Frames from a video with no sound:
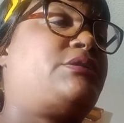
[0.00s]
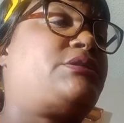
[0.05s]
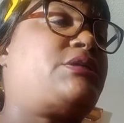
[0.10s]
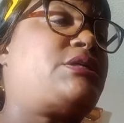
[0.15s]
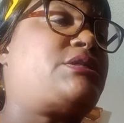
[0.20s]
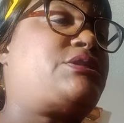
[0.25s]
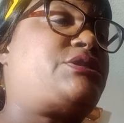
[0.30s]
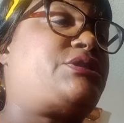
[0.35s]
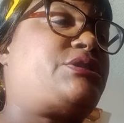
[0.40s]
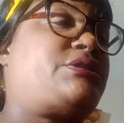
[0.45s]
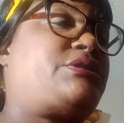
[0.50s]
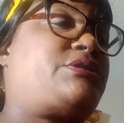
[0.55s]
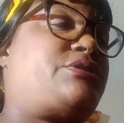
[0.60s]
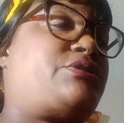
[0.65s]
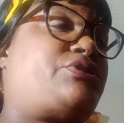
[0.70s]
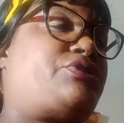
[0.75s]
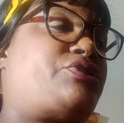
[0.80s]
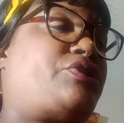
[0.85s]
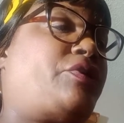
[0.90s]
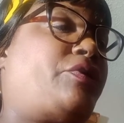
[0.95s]
just just to
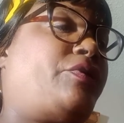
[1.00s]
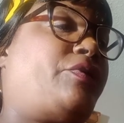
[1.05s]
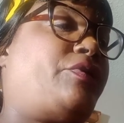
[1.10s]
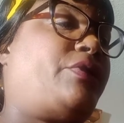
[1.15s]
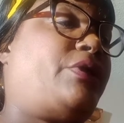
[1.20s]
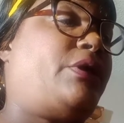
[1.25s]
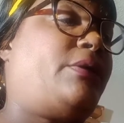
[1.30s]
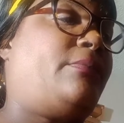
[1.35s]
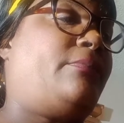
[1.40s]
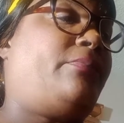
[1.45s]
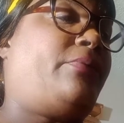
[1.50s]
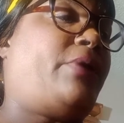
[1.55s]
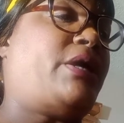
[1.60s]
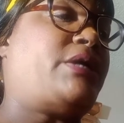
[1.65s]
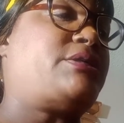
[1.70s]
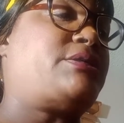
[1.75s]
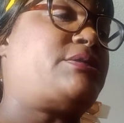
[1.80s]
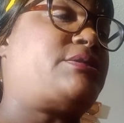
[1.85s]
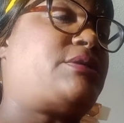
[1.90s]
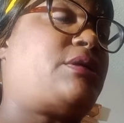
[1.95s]
show you that
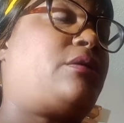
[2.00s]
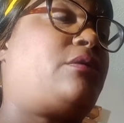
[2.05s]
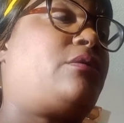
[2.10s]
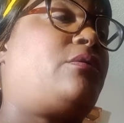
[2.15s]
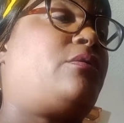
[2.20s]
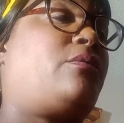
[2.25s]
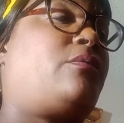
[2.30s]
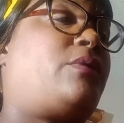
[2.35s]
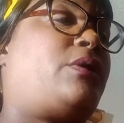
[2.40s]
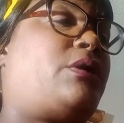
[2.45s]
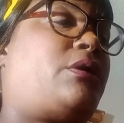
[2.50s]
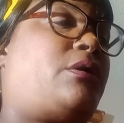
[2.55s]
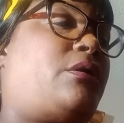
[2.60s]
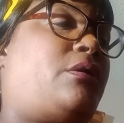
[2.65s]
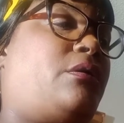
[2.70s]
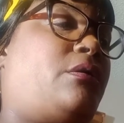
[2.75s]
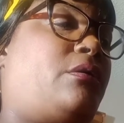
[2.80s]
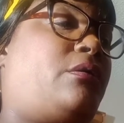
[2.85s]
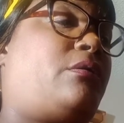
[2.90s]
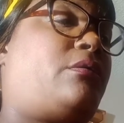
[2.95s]
prices are going
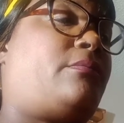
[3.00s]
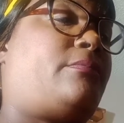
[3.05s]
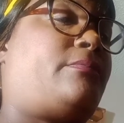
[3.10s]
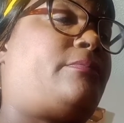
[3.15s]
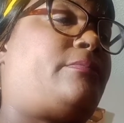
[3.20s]
up.